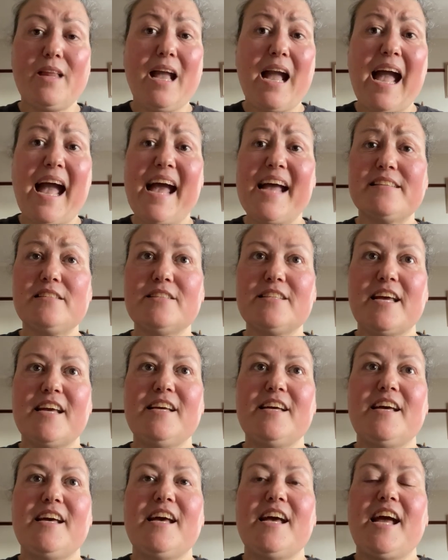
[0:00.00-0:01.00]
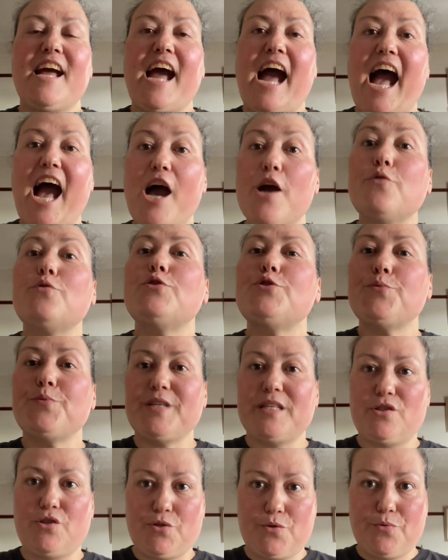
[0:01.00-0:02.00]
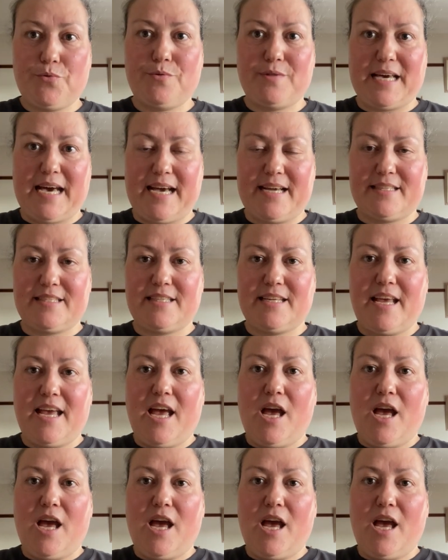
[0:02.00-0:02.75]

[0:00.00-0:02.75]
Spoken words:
And how do we do that?